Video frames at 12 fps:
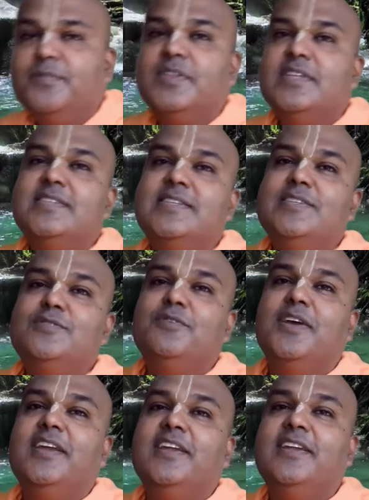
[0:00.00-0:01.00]
This is
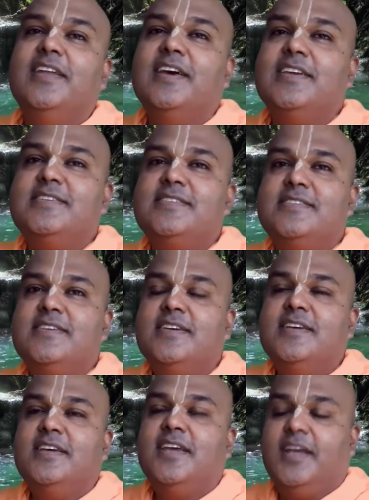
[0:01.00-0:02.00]
very nice
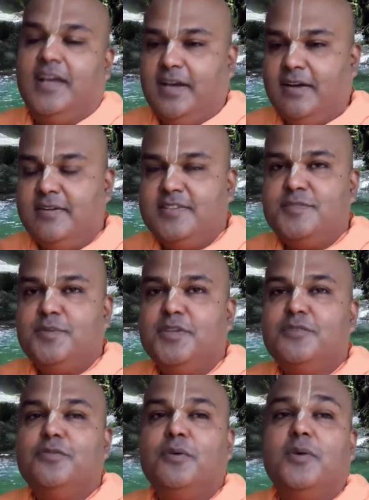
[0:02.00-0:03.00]

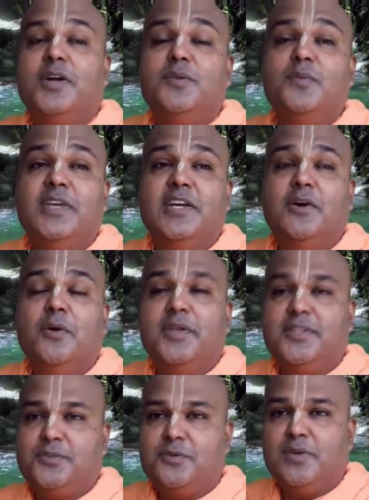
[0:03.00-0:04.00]
encouragement for what we're
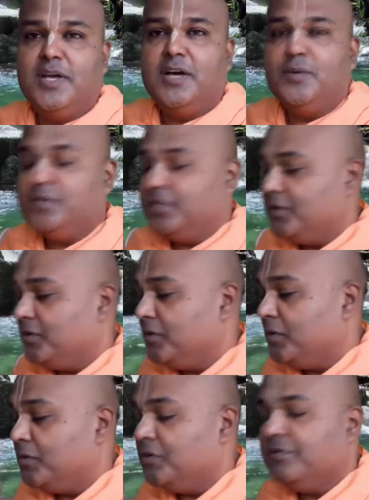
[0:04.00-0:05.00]
going through now with the
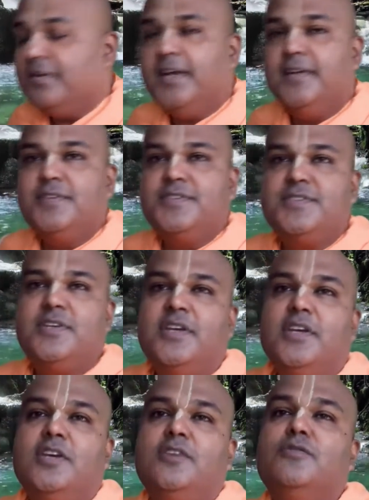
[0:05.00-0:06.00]
coronavirus.
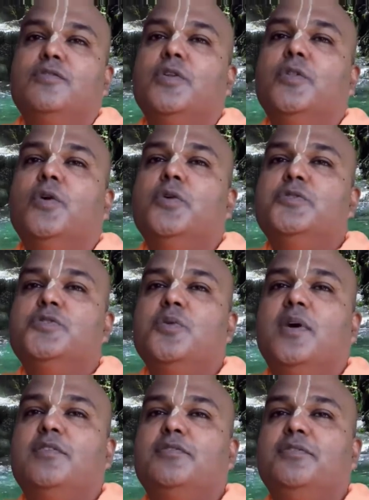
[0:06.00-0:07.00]
For those
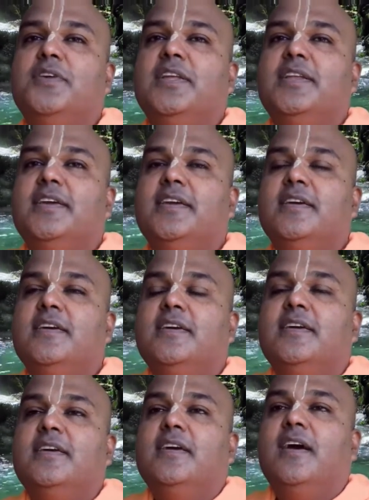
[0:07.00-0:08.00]
who are feeling
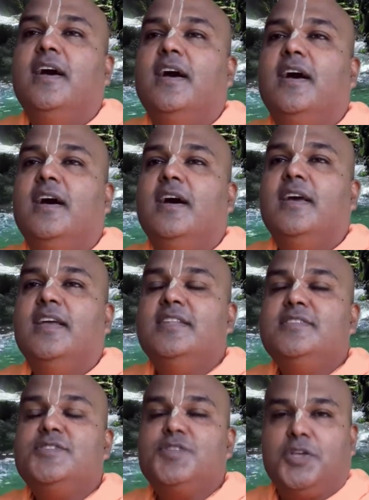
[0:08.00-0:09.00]

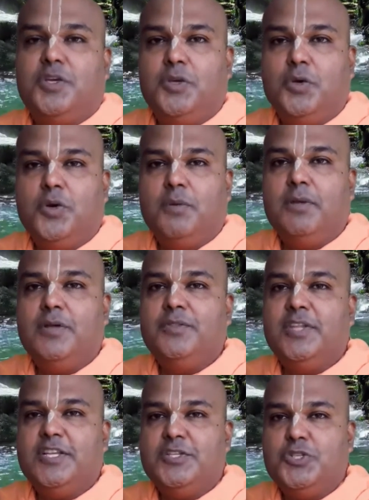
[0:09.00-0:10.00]
insecure about
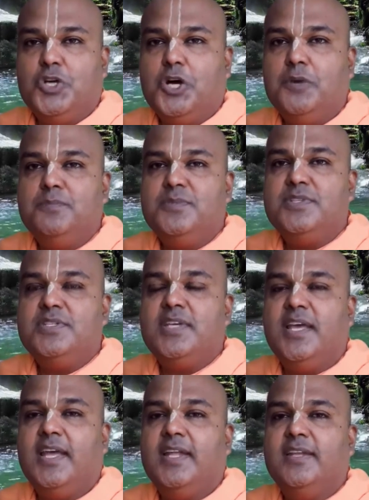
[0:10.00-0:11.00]
their jobs
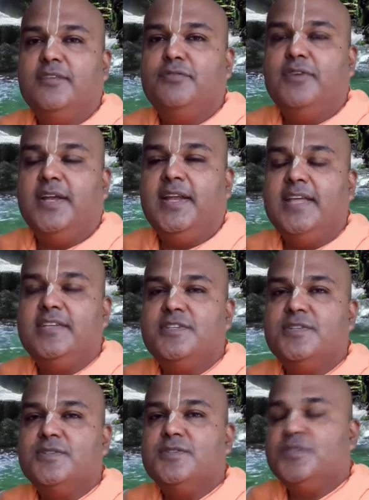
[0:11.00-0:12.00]
and
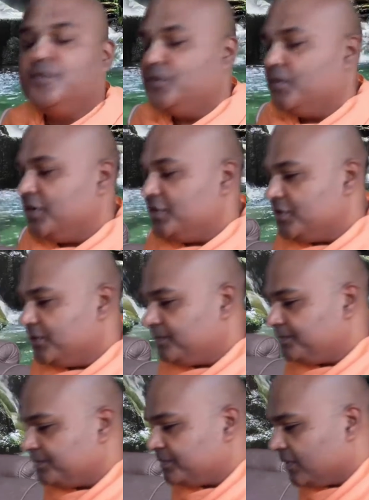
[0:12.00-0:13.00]
financial situation,
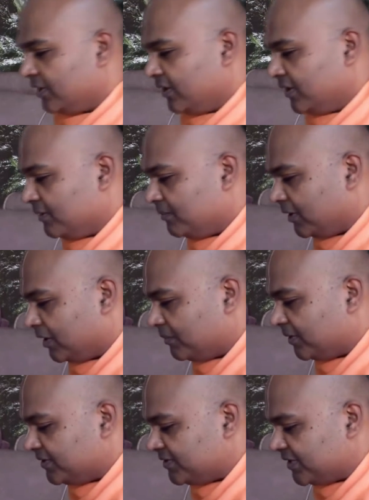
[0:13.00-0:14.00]

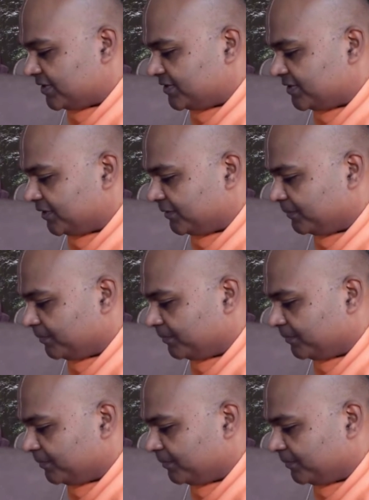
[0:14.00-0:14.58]
Prabhupada says here,